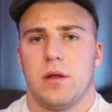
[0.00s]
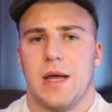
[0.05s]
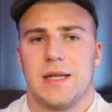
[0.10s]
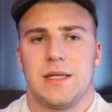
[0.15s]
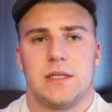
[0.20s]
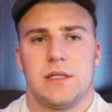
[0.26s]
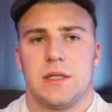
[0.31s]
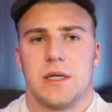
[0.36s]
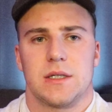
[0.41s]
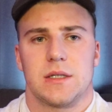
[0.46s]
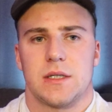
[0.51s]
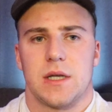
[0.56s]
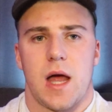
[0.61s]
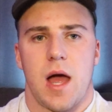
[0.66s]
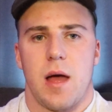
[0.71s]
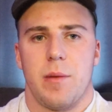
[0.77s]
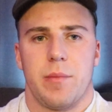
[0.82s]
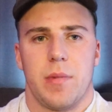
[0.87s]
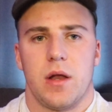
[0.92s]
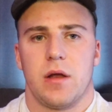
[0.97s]
It's just
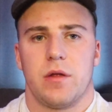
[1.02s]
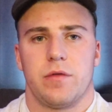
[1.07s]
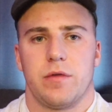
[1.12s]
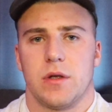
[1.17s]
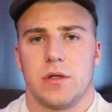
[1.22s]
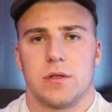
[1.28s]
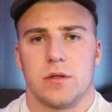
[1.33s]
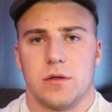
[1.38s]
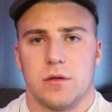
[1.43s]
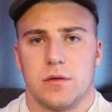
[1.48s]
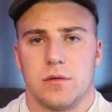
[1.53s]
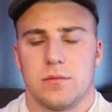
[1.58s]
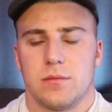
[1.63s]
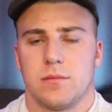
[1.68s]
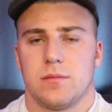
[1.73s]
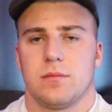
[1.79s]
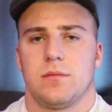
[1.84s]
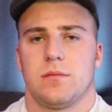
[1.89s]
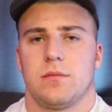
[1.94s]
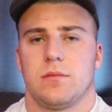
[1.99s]
not beneficial.
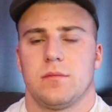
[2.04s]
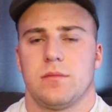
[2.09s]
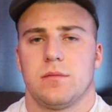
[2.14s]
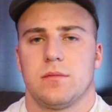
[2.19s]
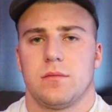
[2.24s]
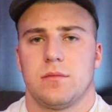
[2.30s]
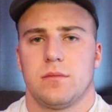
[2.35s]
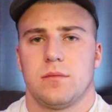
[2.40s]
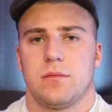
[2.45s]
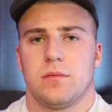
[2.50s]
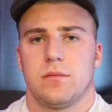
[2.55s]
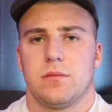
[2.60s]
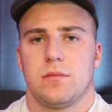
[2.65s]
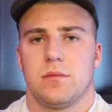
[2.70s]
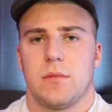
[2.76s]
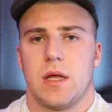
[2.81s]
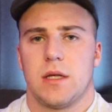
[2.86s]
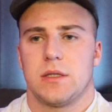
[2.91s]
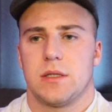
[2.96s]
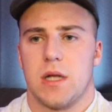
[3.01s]

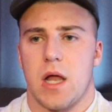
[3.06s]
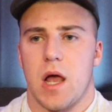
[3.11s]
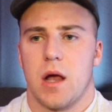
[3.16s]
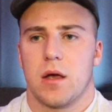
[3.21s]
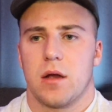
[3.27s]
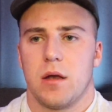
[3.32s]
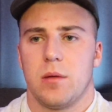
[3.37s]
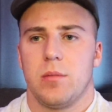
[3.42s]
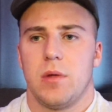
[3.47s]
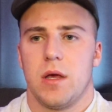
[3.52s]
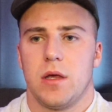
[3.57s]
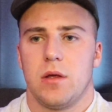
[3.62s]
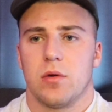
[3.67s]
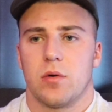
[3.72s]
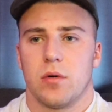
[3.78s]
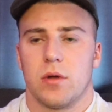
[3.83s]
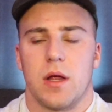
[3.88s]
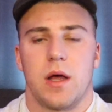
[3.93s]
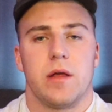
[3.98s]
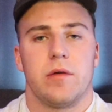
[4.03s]
It's not going to make
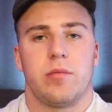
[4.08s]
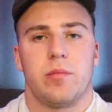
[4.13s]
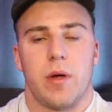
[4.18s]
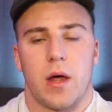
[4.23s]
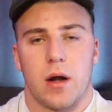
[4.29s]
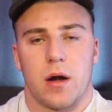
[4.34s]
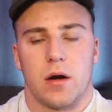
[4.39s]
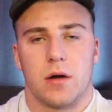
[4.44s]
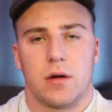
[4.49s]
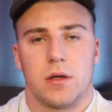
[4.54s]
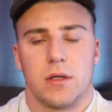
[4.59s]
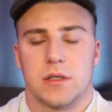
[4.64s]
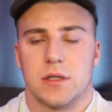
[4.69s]
your life better.